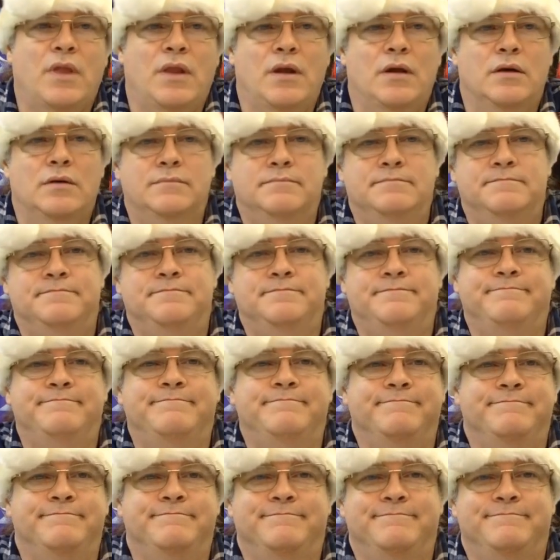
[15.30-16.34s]

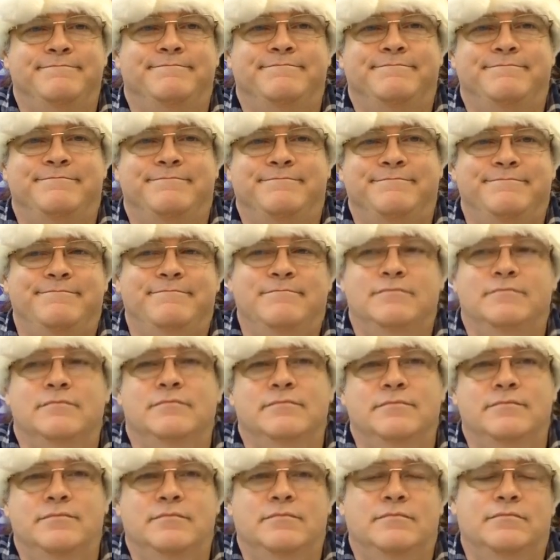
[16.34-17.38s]

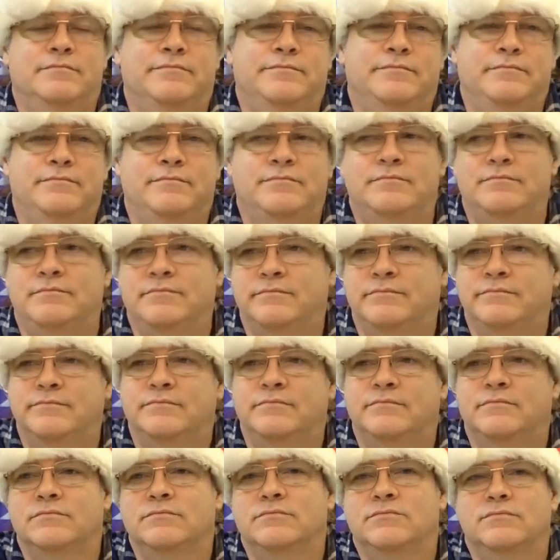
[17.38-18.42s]

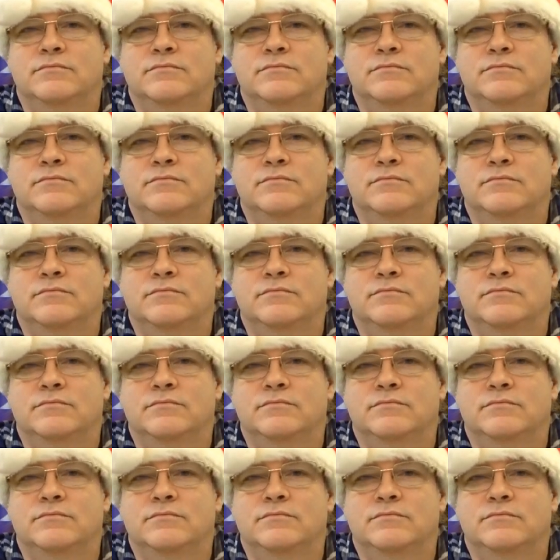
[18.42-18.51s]
The person shown says nothing.